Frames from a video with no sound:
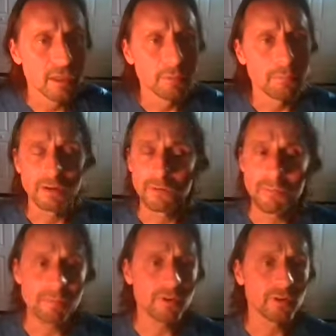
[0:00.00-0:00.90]
But
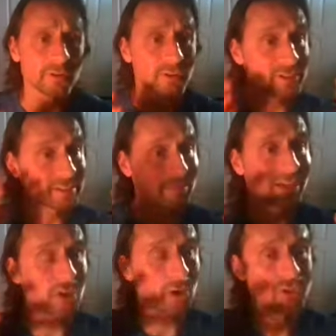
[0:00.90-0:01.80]
remember, you can see my
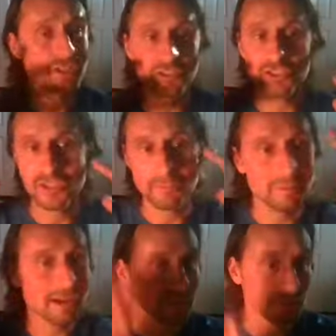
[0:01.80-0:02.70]
coaching is just coming
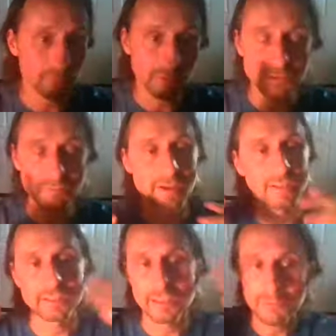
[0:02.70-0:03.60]
back to the ribs and
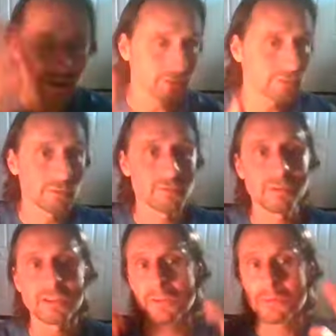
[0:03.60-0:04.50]
belly, coming back to the ribs and
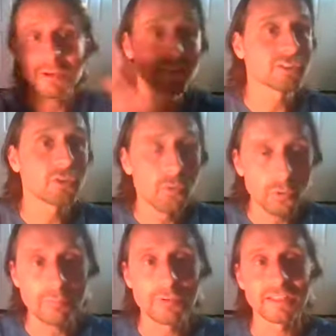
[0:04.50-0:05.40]
belly, coming back to the core
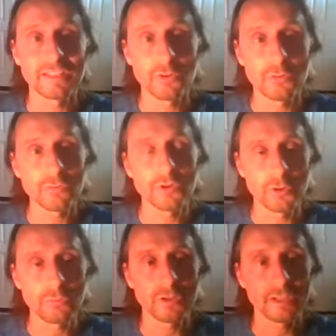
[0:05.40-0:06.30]
breathing over and
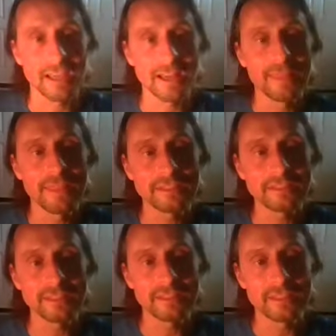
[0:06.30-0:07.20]
over again.
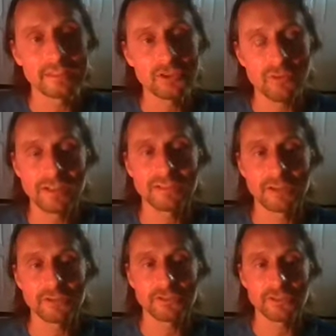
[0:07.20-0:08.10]
This is corrective
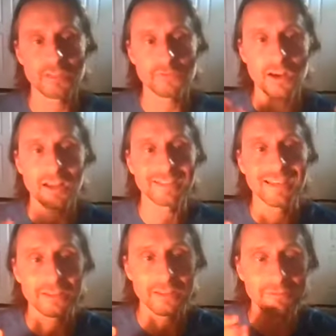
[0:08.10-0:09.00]
exercise for how to
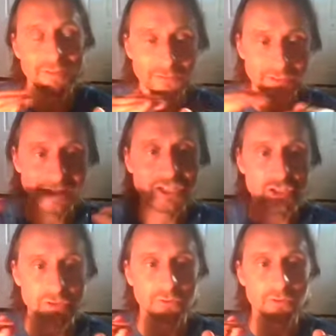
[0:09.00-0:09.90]
get the
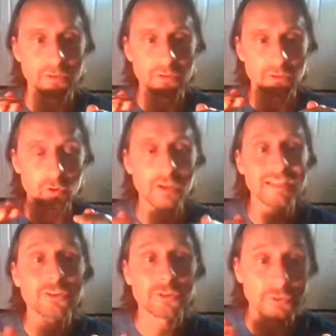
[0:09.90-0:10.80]
foundational
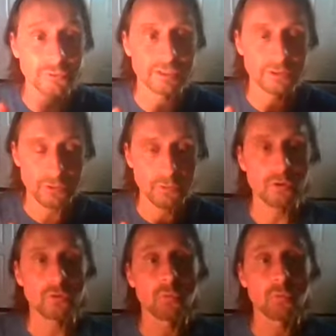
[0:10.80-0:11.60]
inner unit core